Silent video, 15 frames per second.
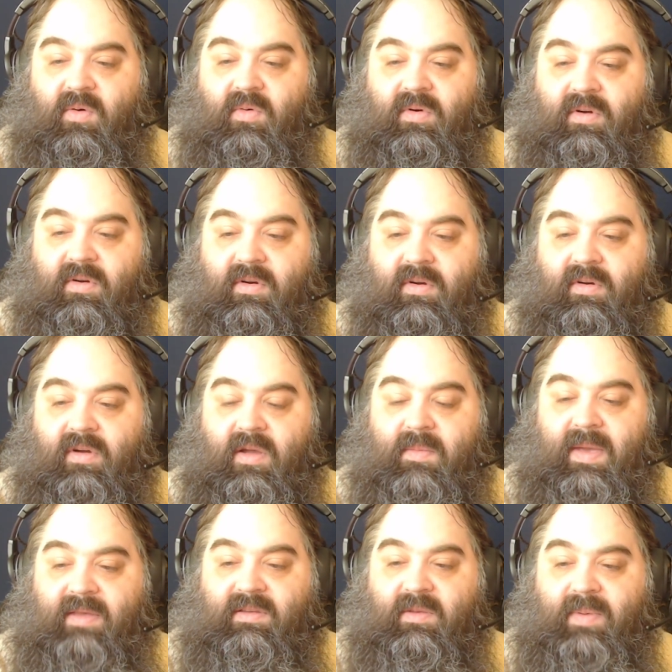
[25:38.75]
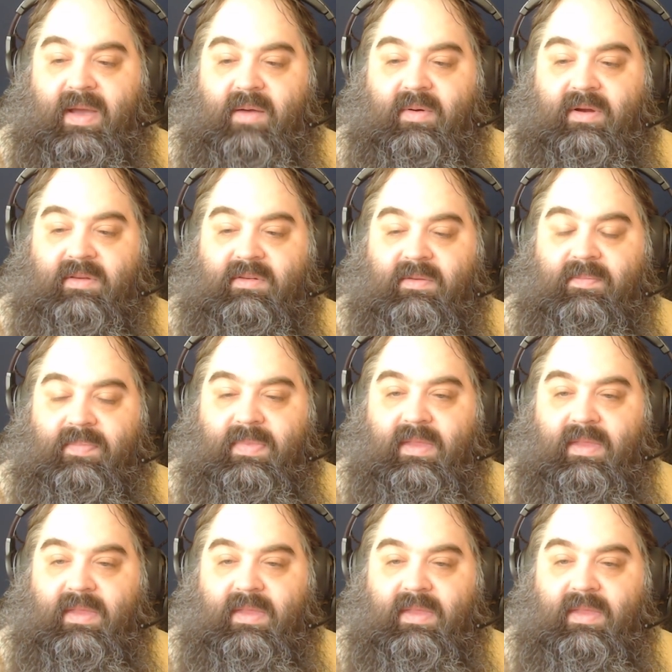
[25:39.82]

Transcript: or her amazing powers.